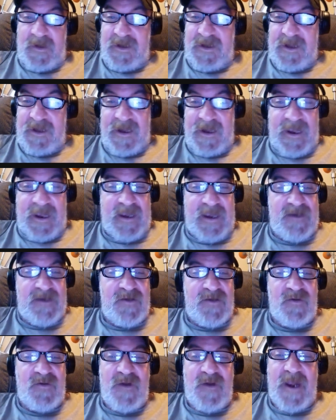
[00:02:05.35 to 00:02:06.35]
Did he
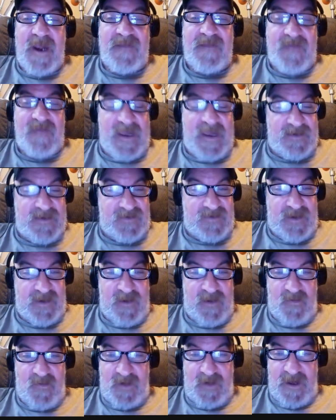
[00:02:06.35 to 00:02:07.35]
do great things at
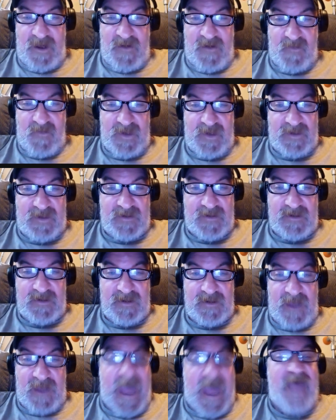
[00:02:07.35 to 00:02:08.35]
Oklahoma?
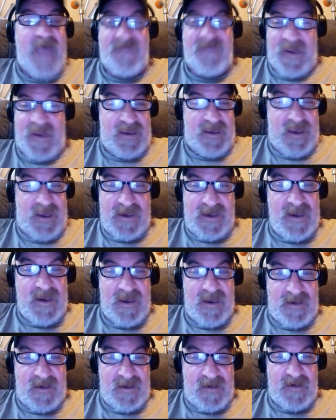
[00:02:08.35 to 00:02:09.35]
I think he
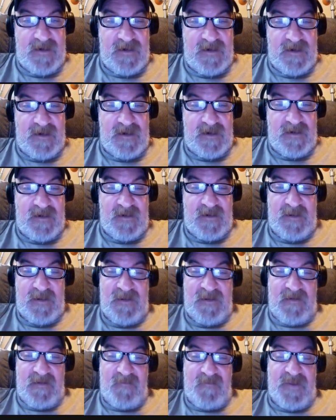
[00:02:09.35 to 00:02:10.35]
did.
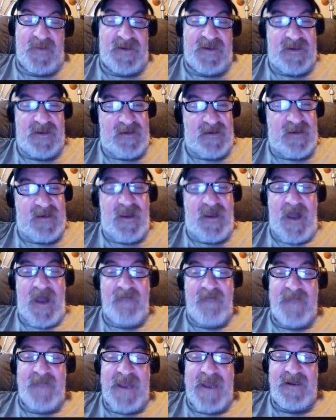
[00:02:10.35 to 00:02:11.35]
But
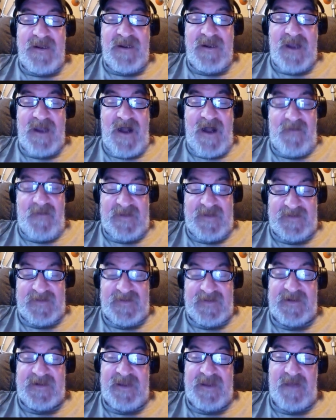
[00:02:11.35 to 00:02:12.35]
hop down in the
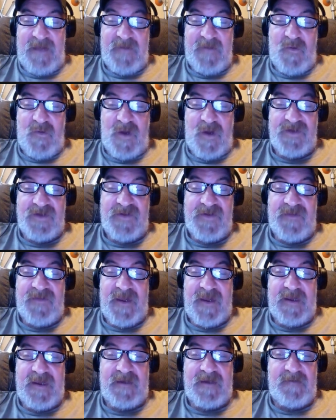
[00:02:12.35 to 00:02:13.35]
comments and tell me what you
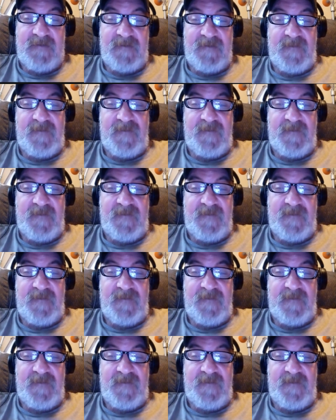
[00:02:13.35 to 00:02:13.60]
think.